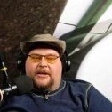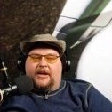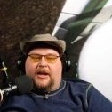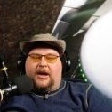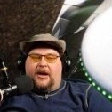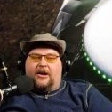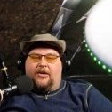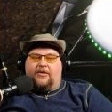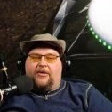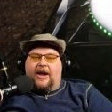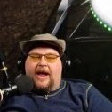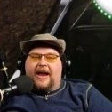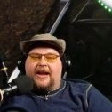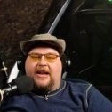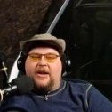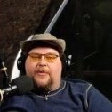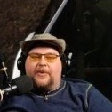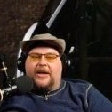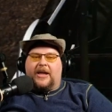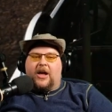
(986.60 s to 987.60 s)
All right,
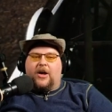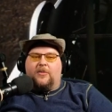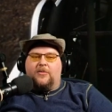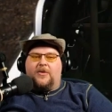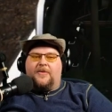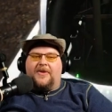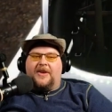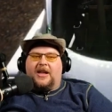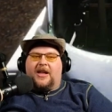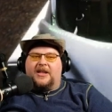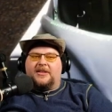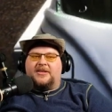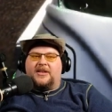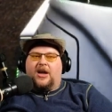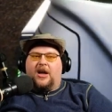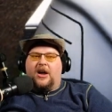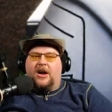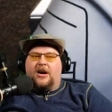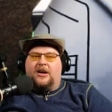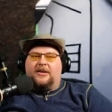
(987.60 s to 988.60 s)
here we go. Moving on to
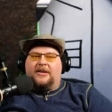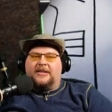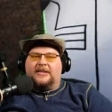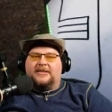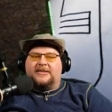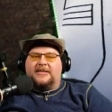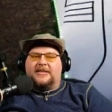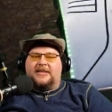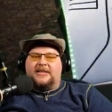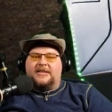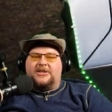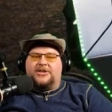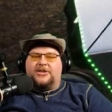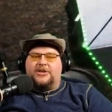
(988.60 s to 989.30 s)
Arlington